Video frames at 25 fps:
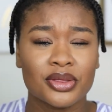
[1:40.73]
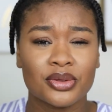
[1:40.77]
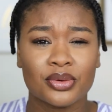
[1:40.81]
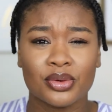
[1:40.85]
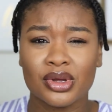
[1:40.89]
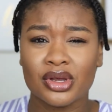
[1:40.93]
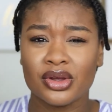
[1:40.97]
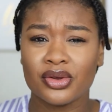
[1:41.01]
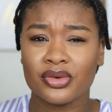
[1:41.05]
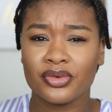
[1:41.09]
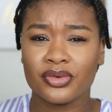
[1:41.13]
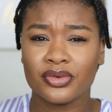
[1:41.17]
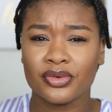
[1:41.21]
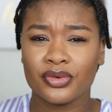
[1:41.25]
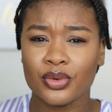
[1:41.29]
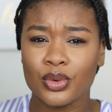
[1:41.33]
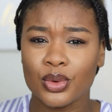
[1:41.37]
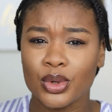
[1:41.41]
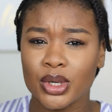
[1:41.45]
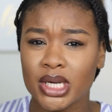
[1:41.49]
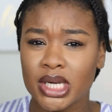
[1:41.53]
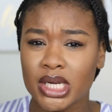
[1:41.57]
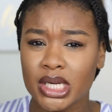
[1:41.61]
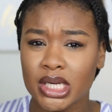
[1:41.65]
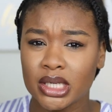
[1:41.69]
3 or
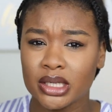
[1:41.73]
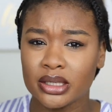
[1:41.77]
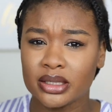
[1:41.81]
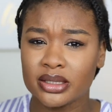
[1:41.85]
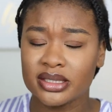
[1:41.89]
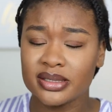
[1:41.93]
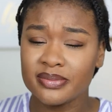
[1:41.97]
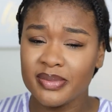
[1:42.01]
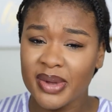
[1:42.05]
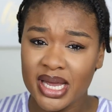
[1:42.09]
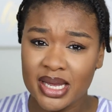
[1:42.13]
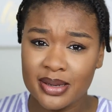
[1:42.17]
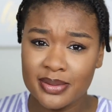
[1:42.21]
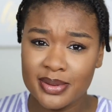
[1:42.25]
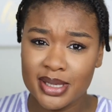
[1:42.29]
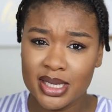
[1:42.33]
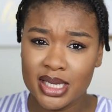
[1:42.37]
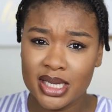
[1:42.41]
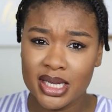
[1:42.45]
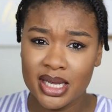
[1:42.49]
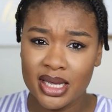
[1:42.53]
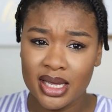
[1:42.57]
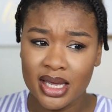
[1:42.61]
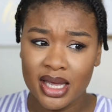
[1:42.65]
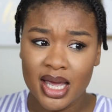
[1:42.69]
4 years
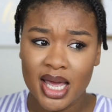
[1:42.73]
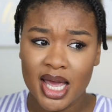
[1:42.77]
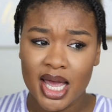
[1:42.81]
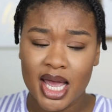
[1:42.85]
maybe.